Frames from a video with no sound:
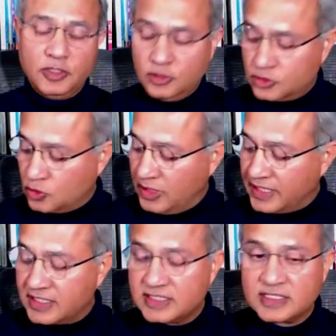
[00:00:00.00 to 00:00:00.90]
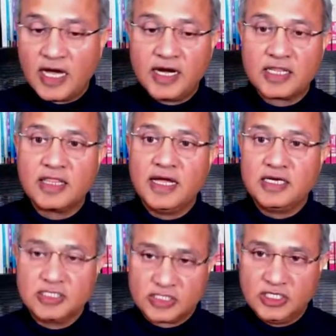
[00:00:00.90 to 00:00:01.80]
So let us start that
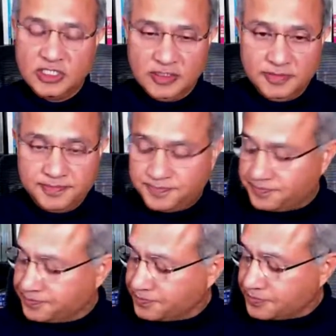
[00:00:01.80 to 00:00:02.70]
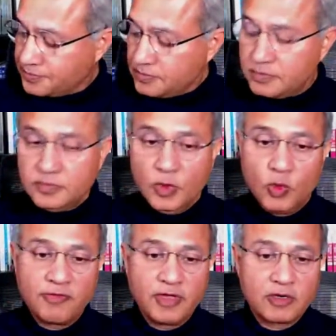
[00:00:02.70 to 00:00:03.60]
discussion.
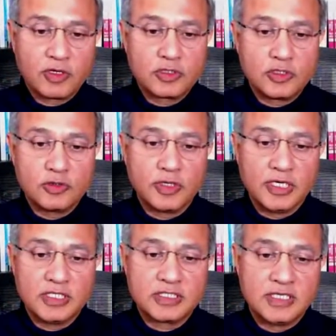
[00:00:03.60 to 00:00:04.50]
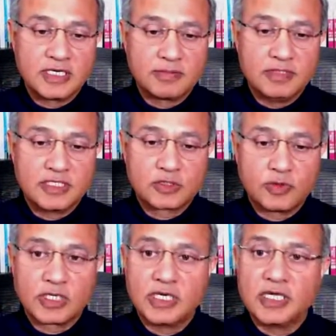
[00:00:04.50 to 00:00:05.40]
What we are going to do is, let me just
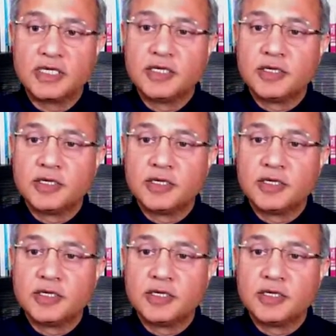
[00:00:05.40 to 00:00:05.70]
quickly